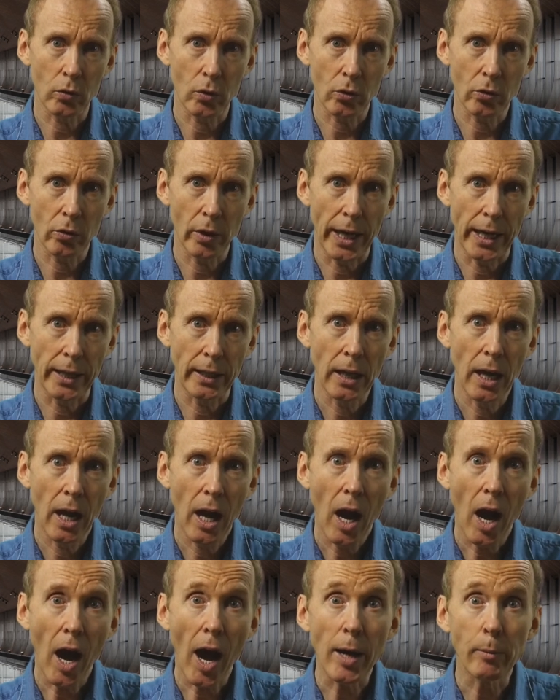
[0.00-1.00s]
of trading,
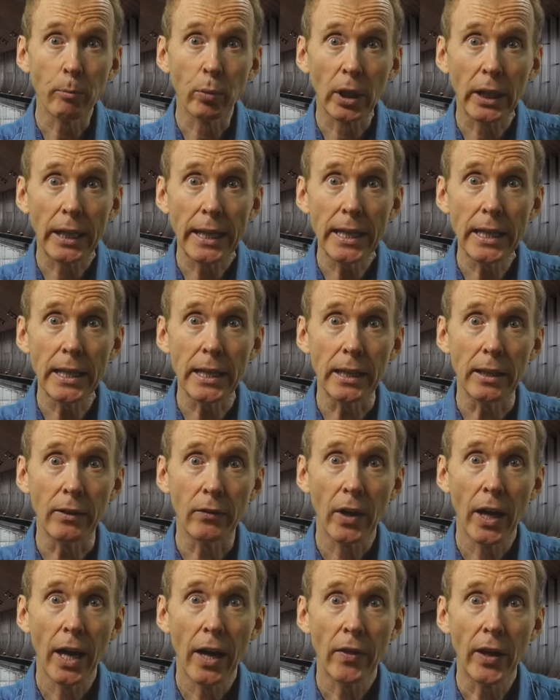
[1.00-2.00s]
I
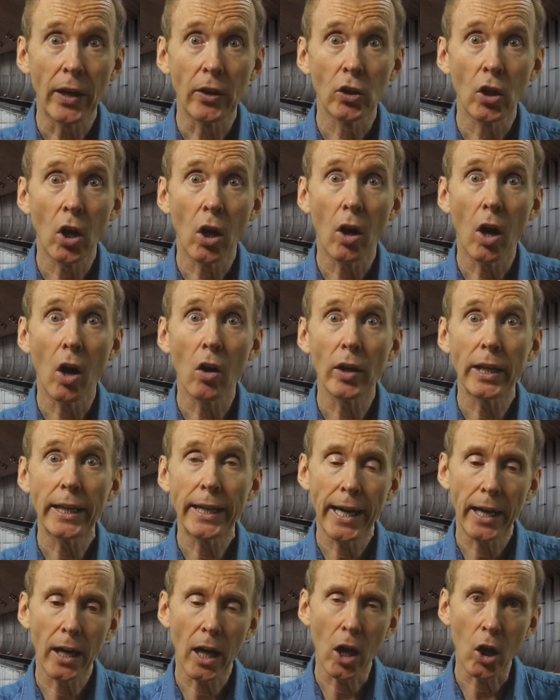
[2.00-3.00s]
believe that not only
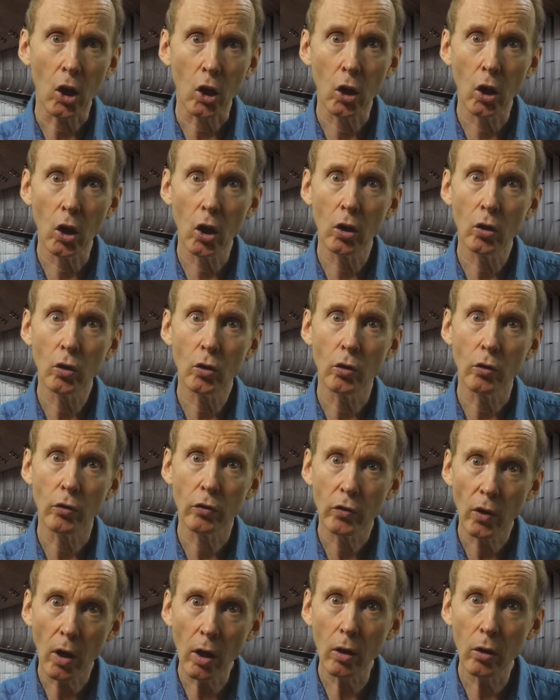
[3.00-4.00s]
can I learn to
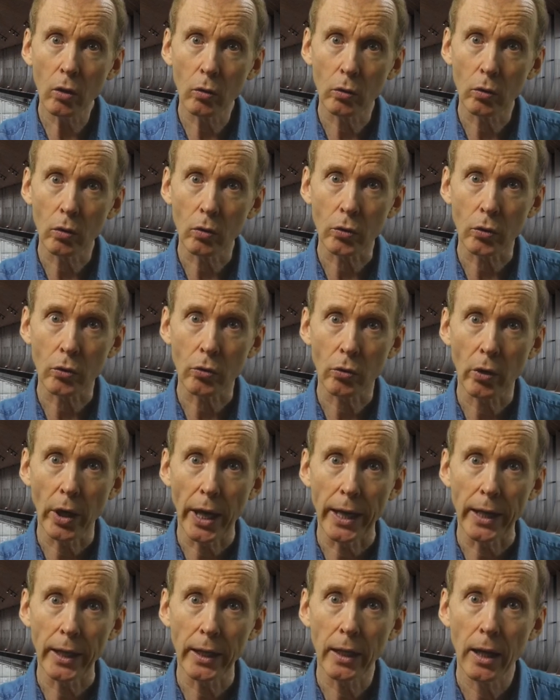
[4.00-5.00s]
follow the rules of
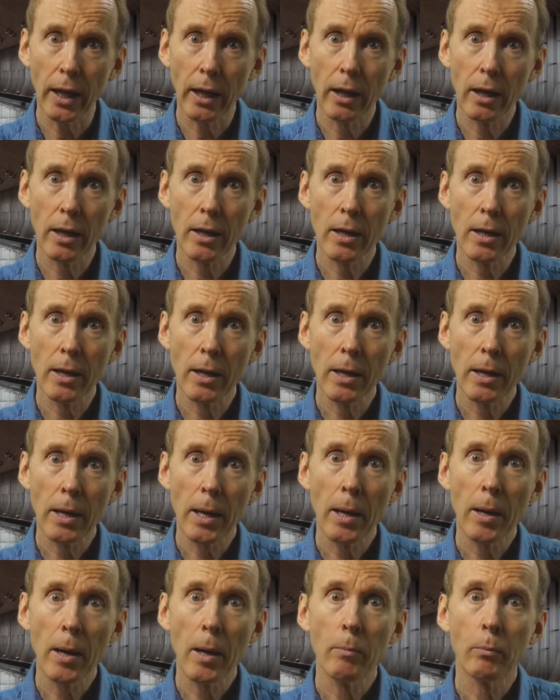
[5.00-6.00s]
trading,
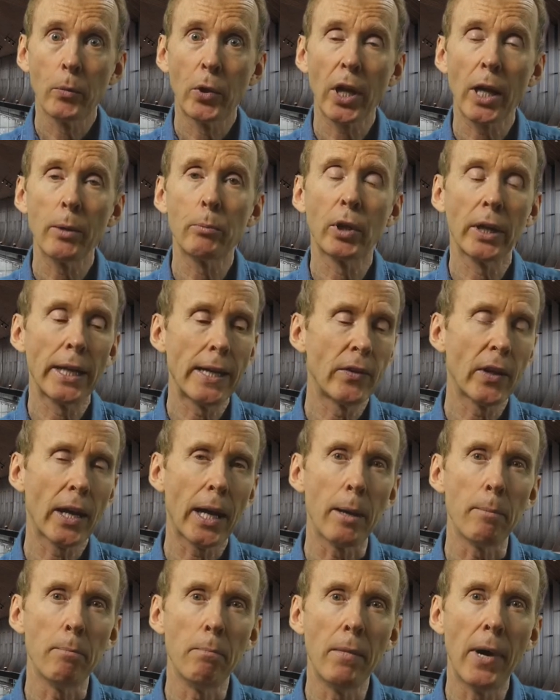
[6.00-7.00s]
but I believe that
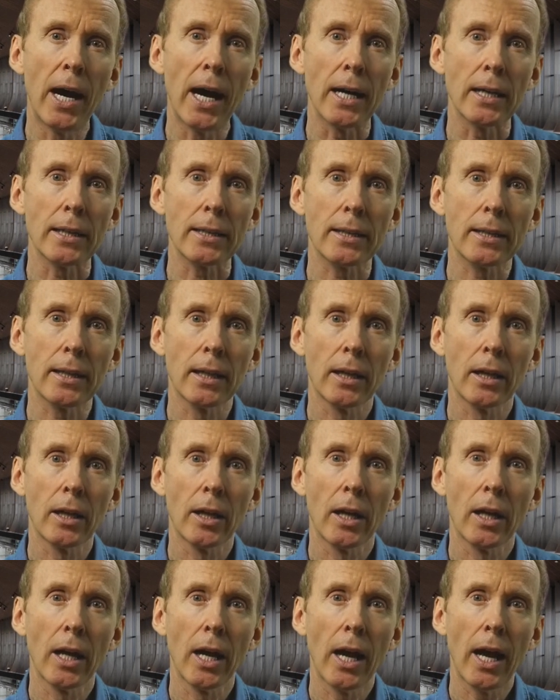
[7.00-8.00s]
I must.
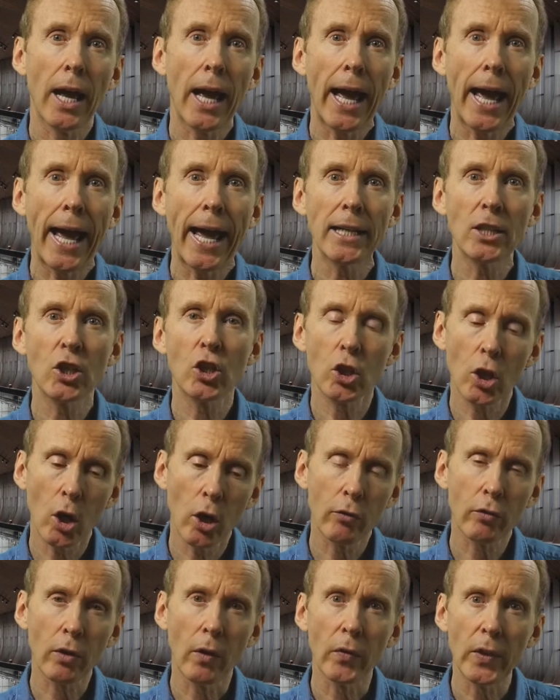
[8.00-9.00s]
And
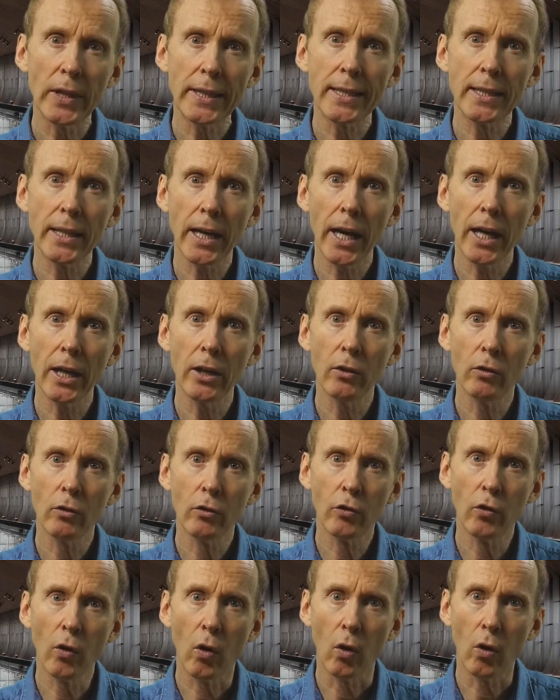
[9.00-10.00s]
so from this day
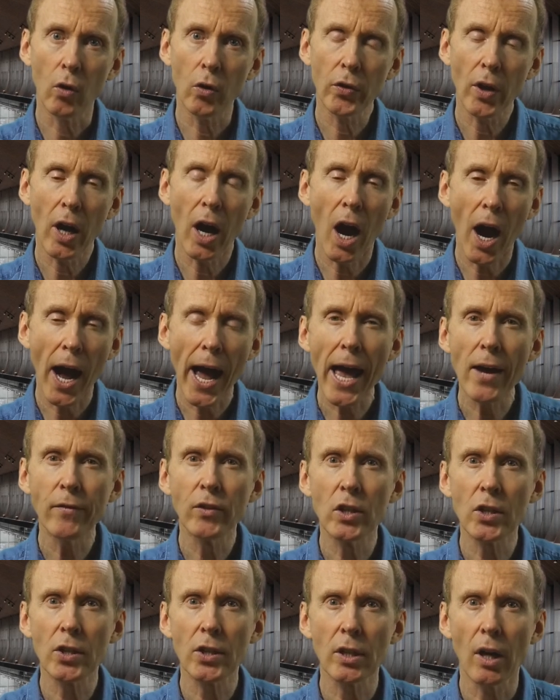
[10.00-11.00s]
forth, I have
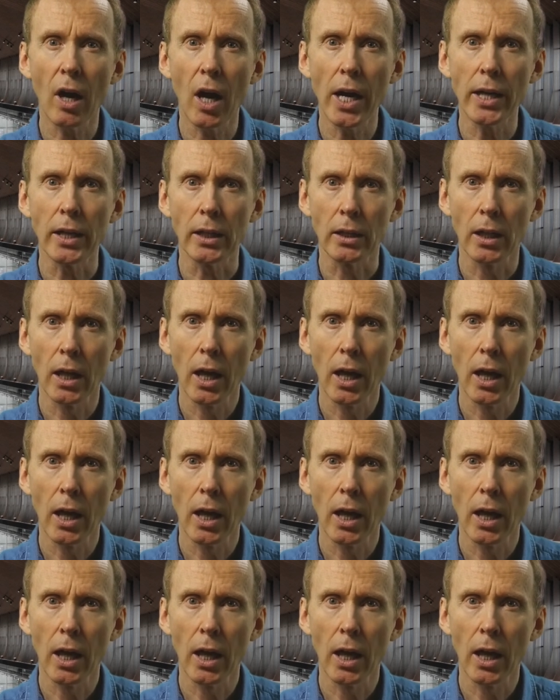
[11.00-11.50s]
decided